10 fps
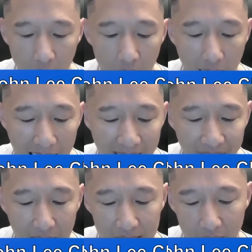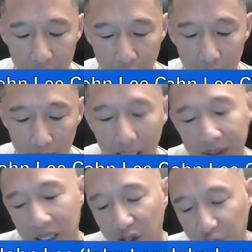And then
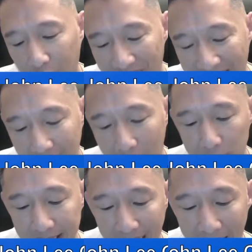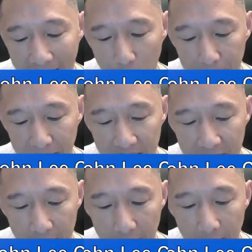the third factor I would say will
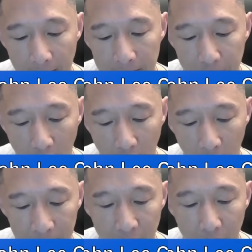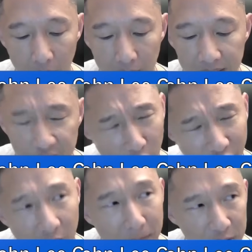be
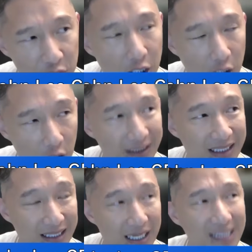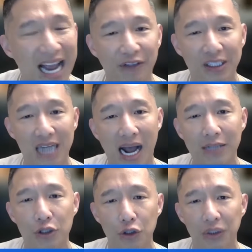silver in particular does have a tie
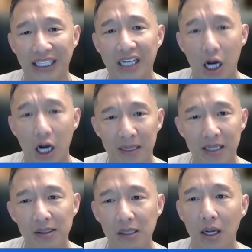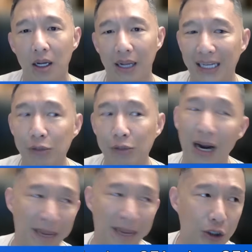to the economies, and that's why I
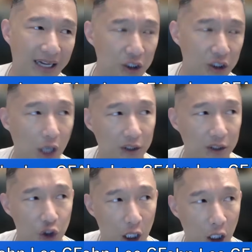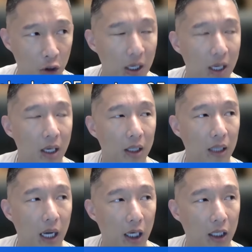mentioned at the start of the show,
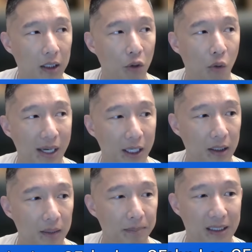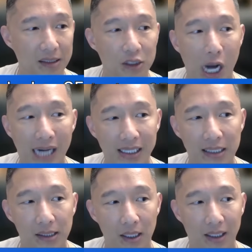because the
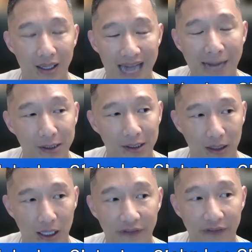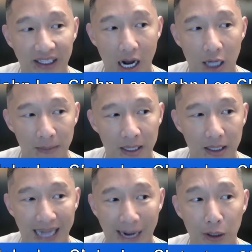Chinese collapse of the economy
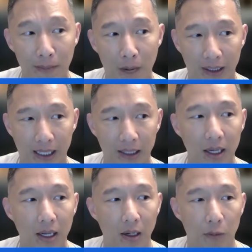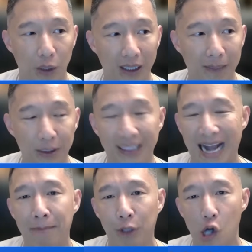and the equity market really put a
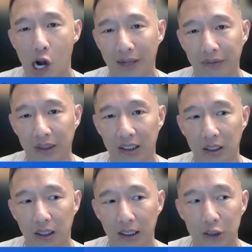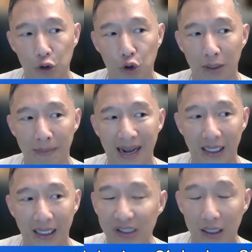damper on the industrial demand and
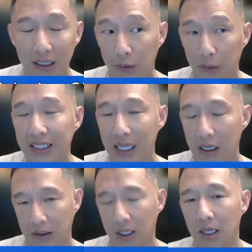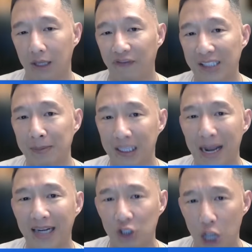even some of the retail investment
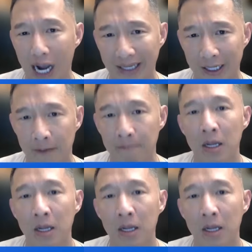demand in China.